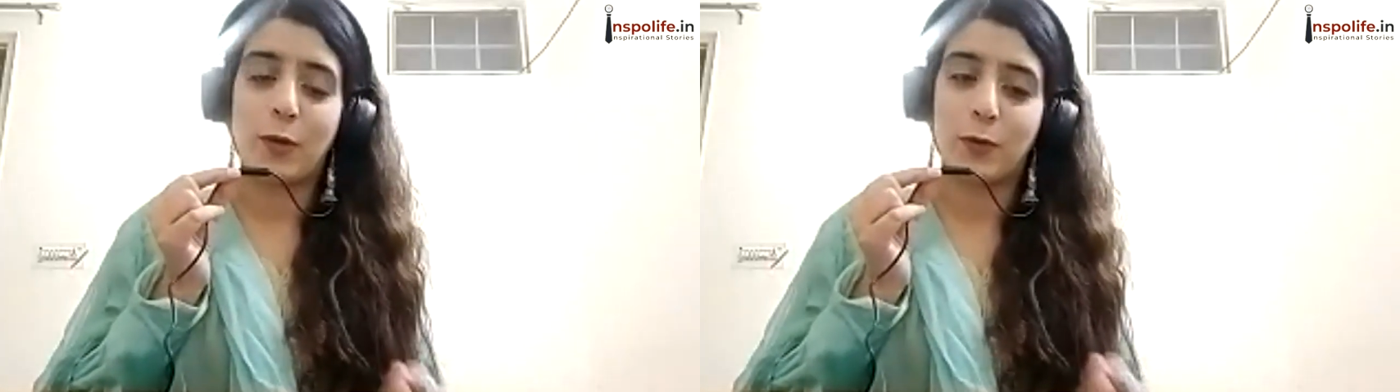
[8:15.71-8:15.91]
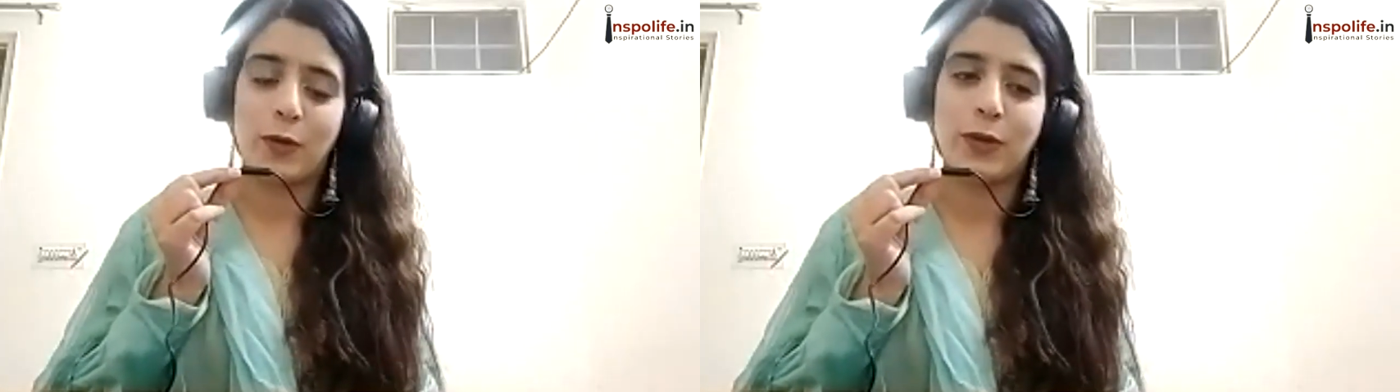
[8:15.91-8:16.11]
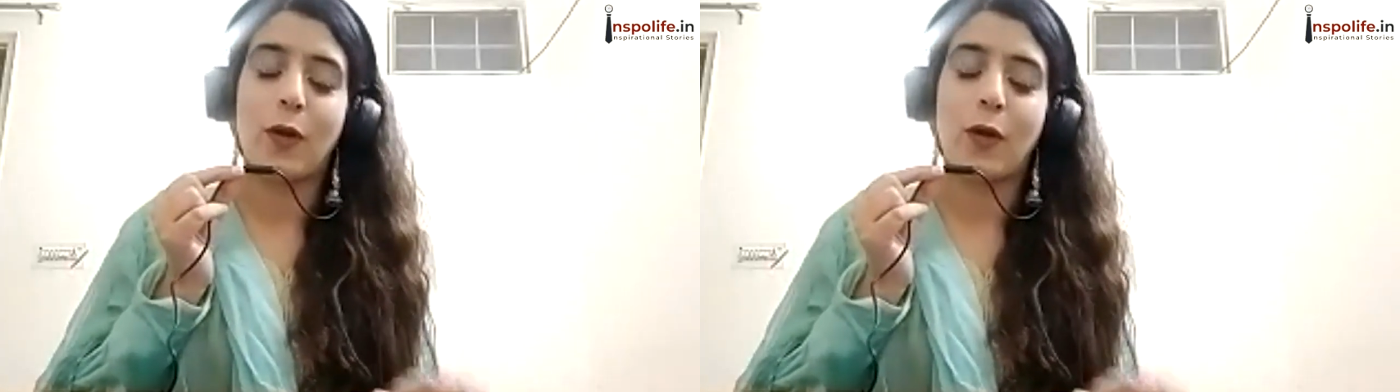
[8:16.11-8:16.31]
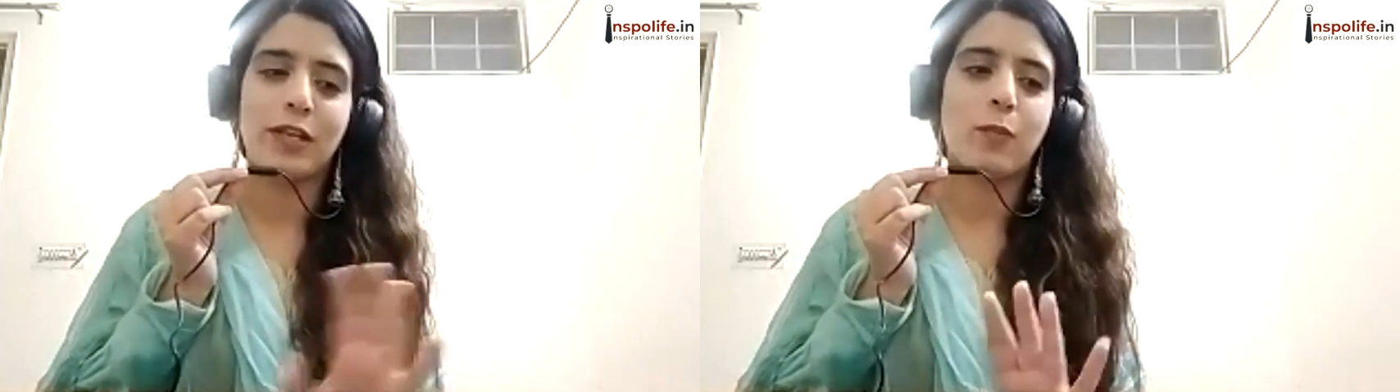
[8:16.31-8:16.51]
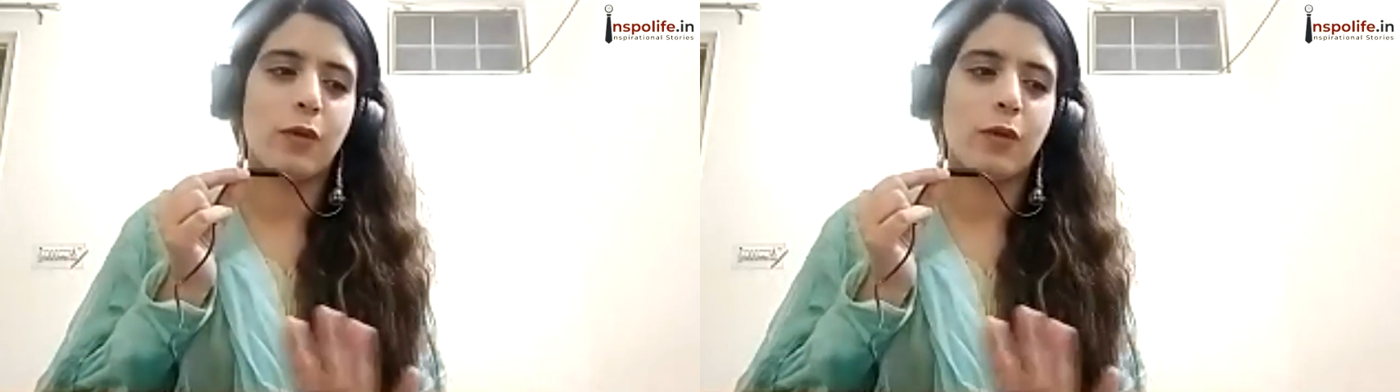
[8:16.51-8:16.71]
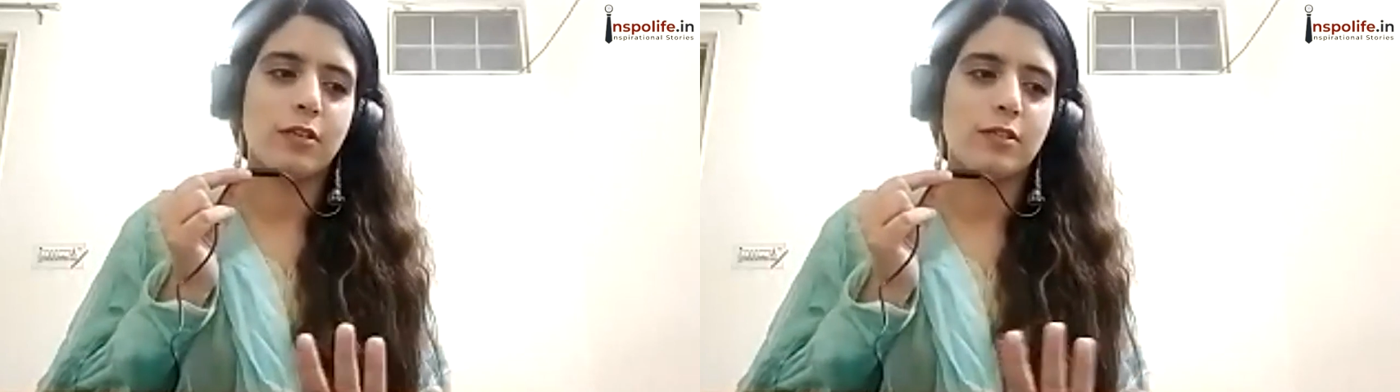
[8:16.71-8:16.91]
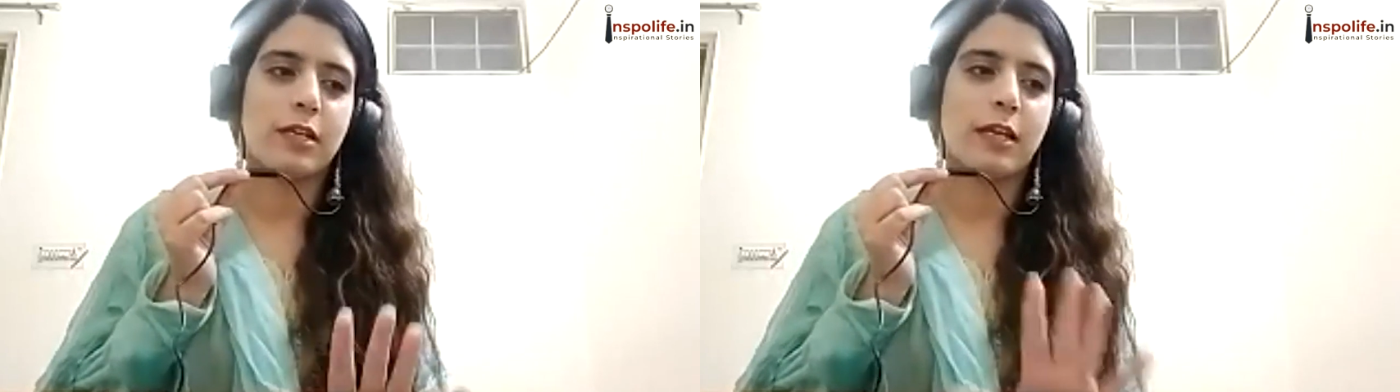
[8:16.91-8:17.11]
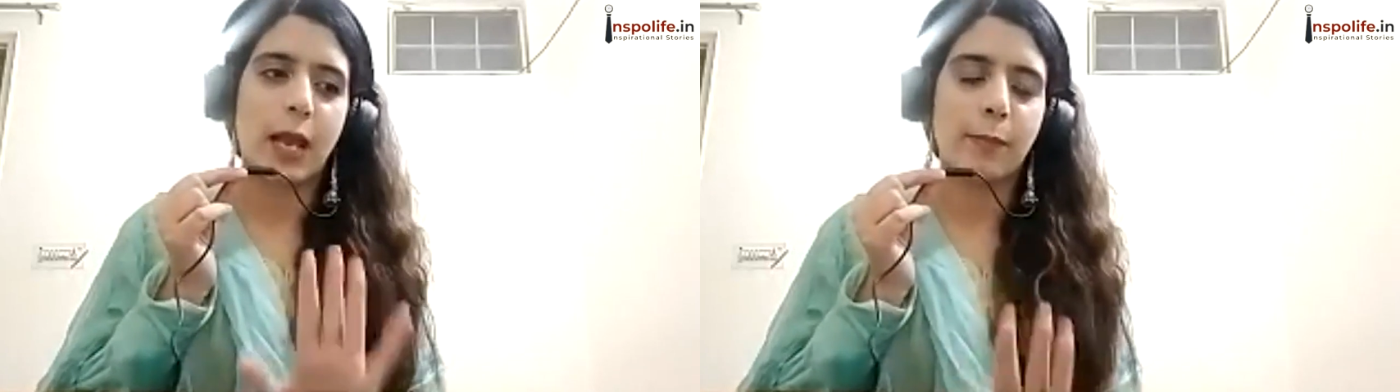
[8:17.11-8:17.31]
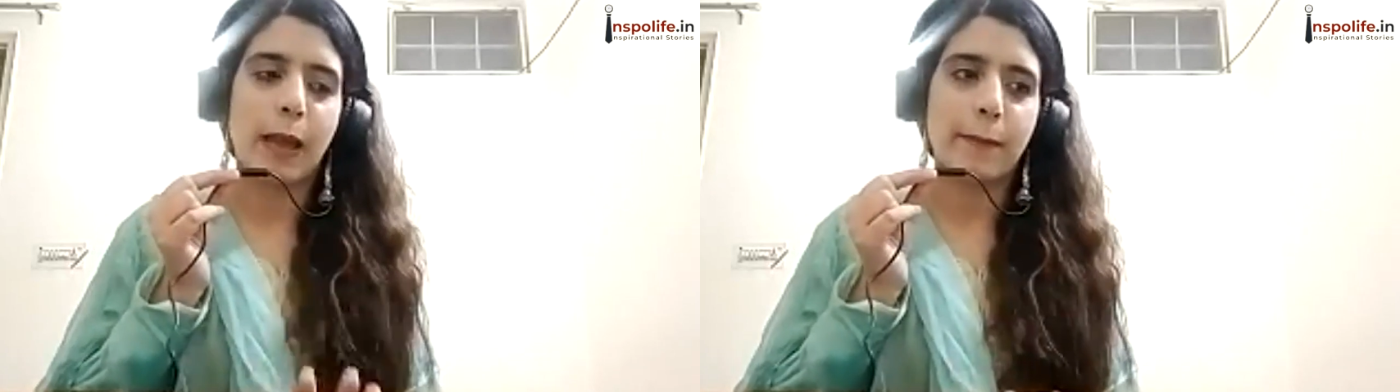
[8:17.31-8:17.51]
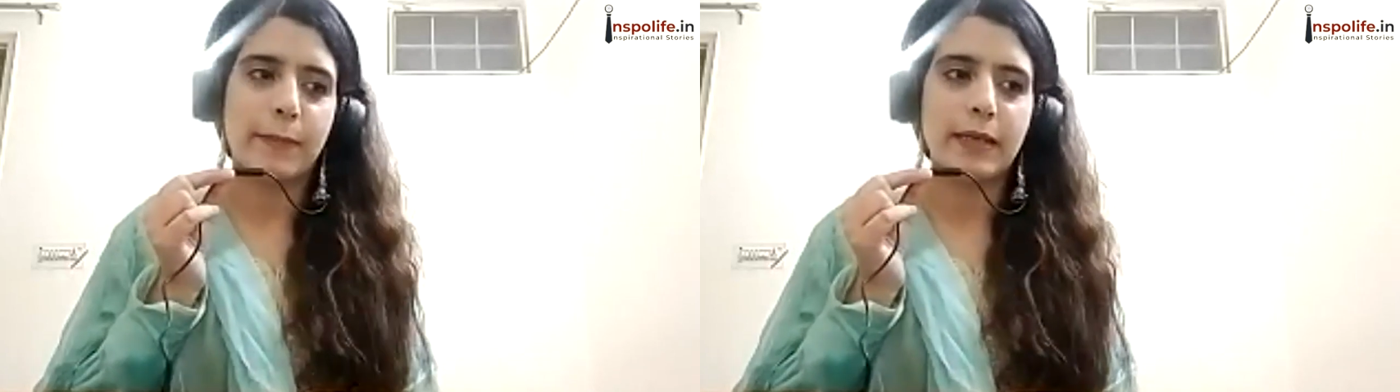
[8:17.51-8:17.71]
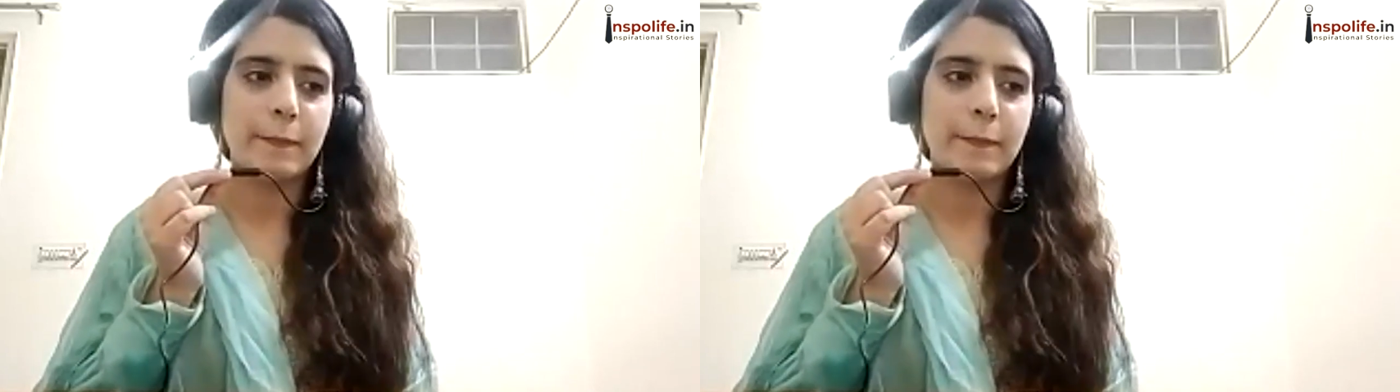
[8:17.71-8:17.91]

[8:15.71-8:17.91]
not doing. All they wanted is that I'm happy.